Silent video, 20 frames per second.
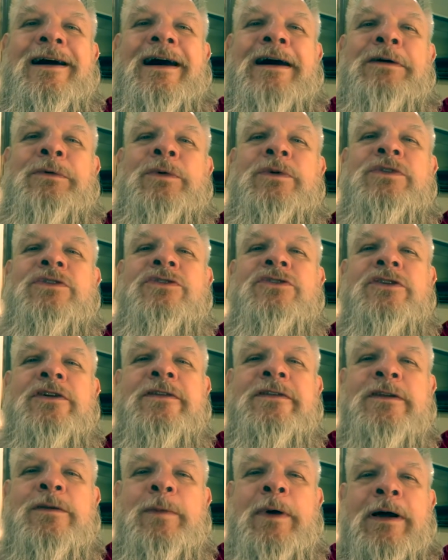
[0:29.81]
I was
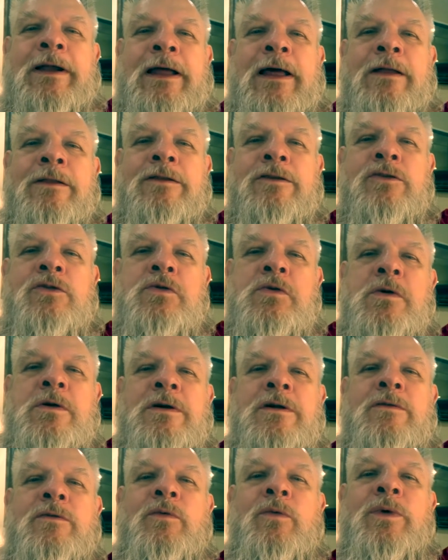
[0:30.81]
just about out the
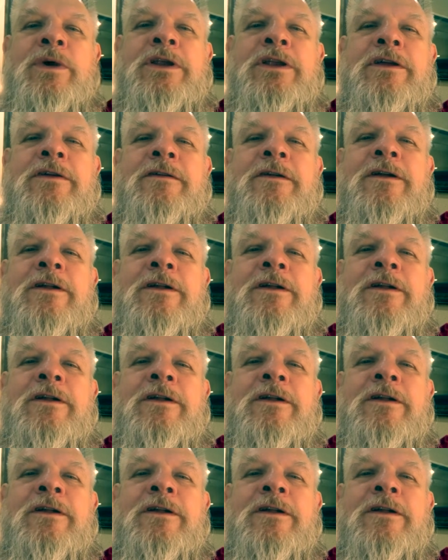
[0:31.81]
door when a